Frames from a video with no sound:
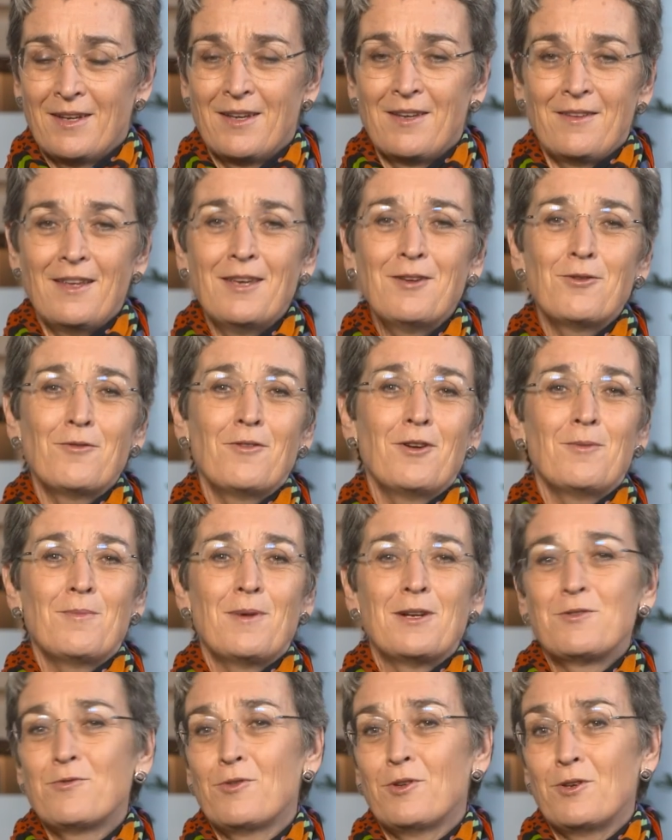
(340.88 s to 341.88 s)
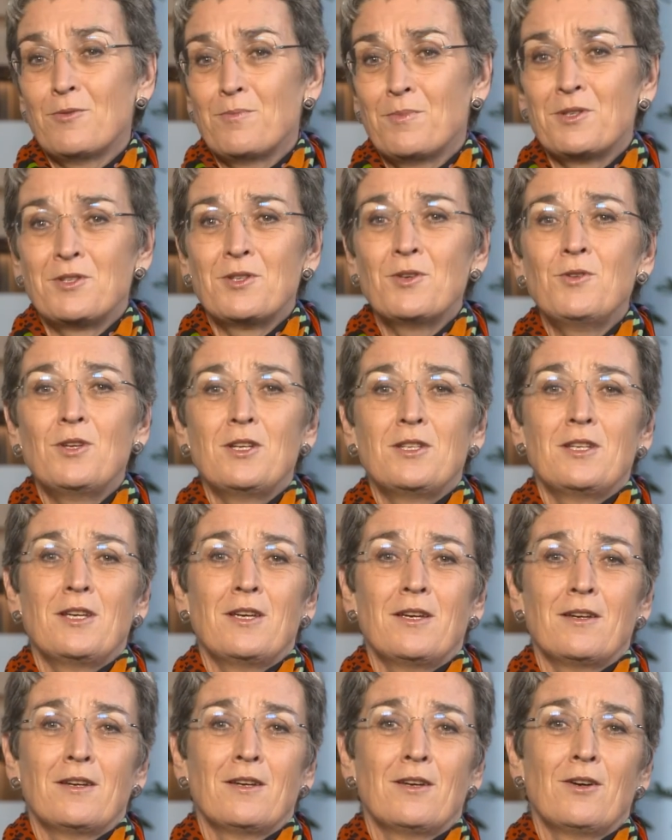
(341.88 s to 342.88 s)
Thank you very much for the
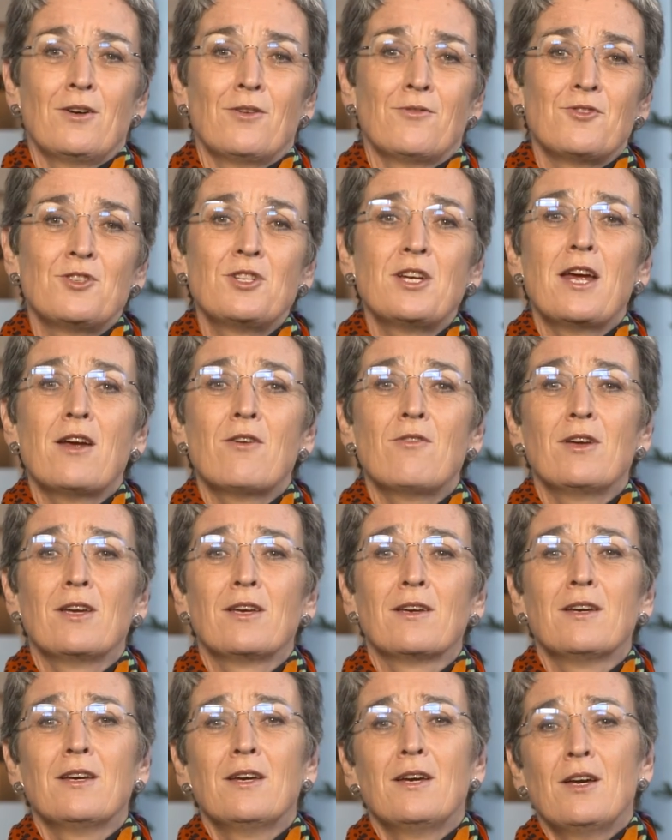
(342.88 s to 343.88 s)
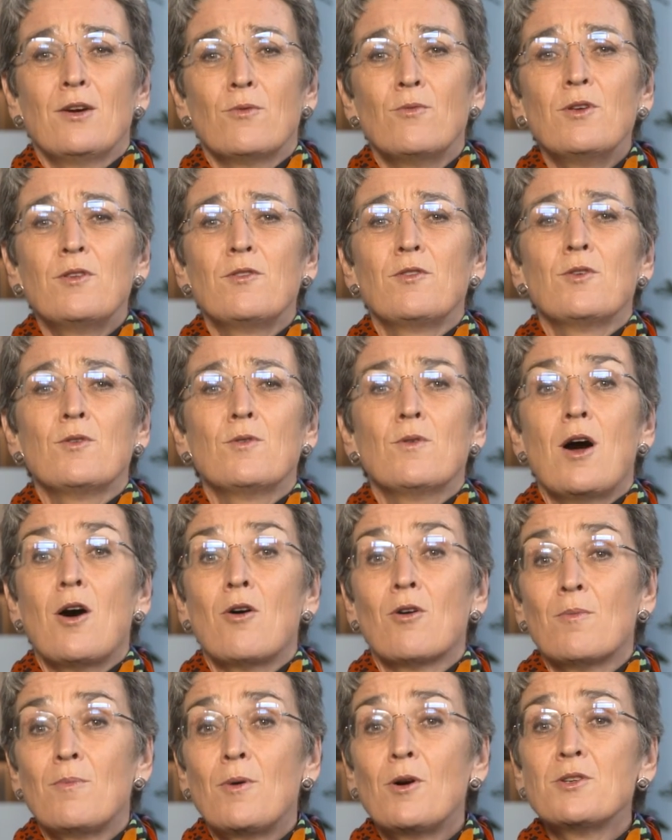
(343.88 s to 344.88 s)
opportunity of sharing with you
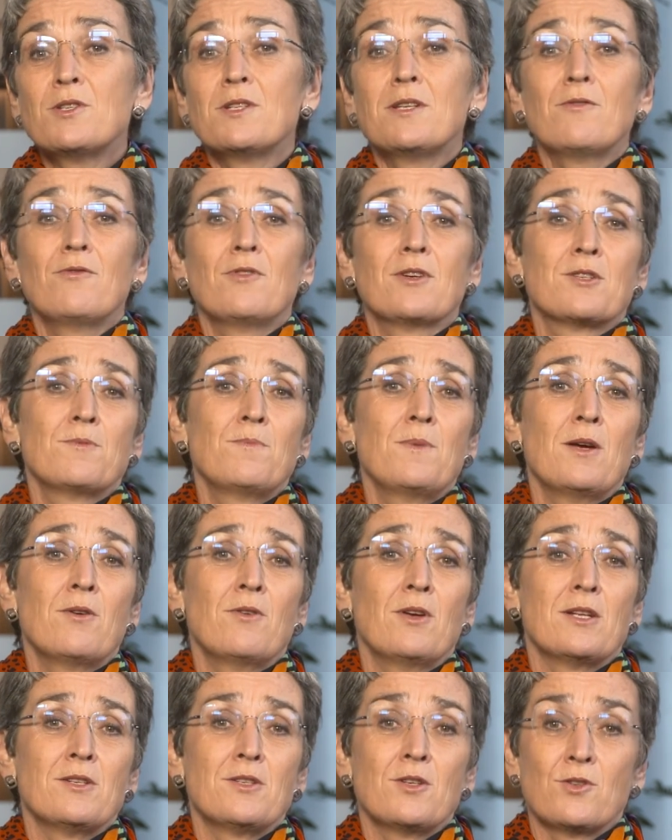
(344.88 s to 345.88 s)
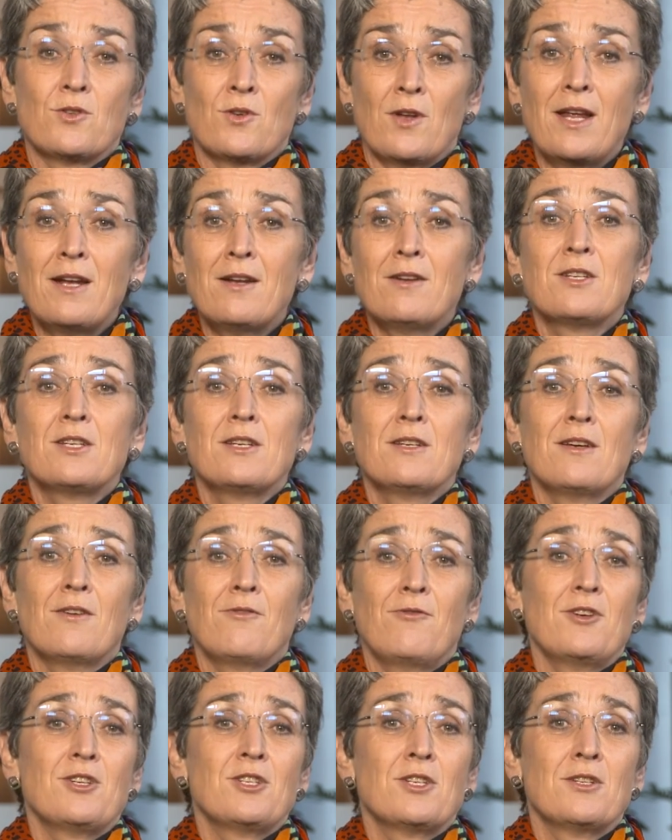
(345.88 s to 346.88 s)
our positive experiences on energy
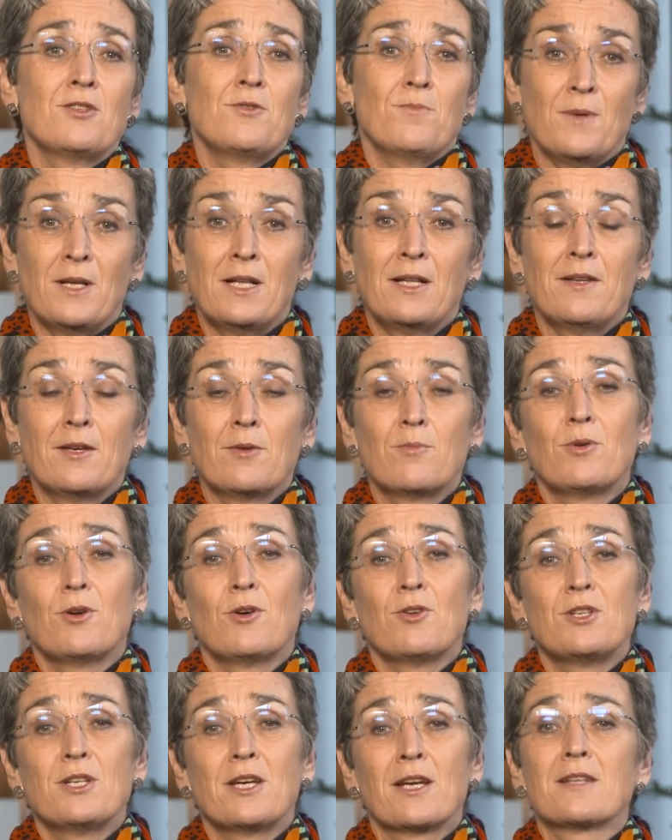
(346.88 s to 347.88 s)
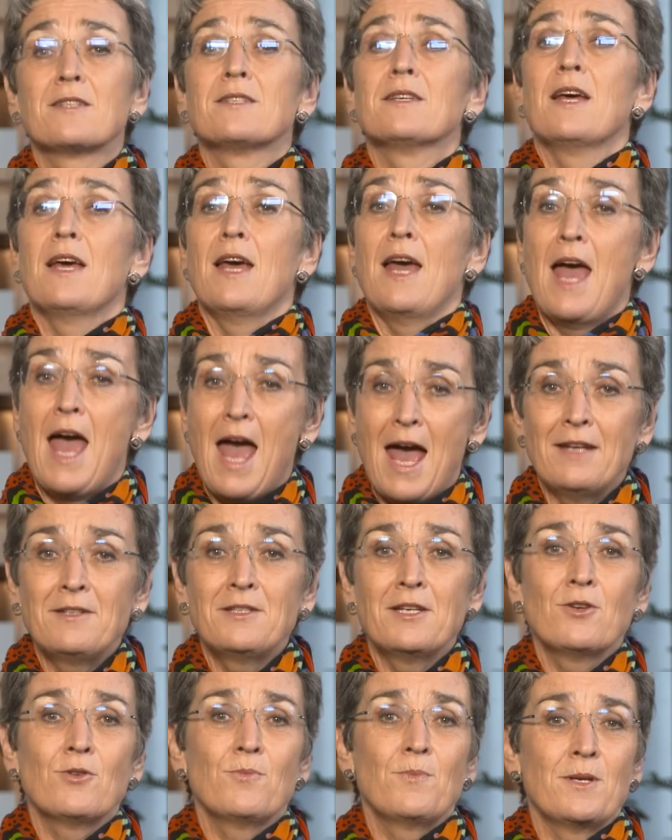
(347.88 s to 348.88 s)
efficient building projects at
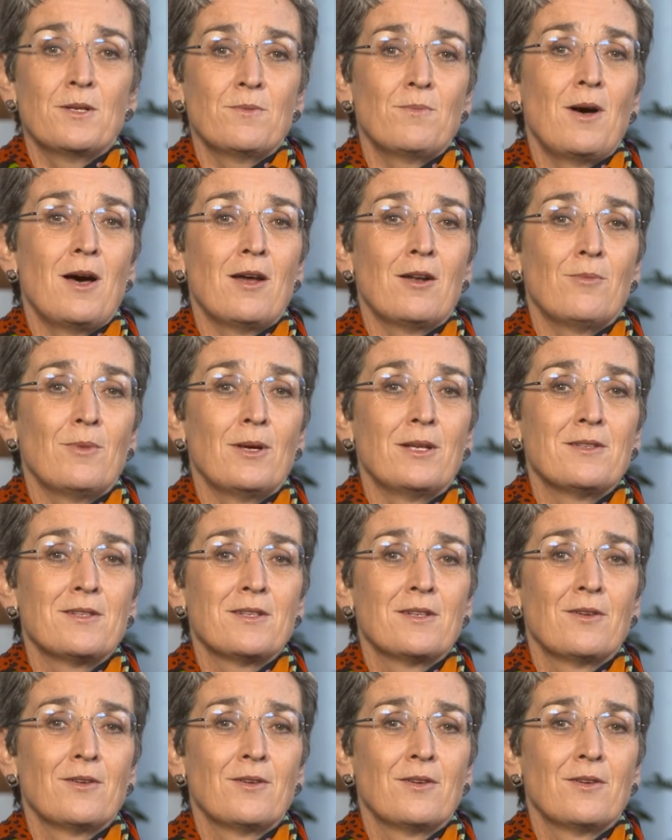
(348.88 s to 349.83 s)
the European Parliament.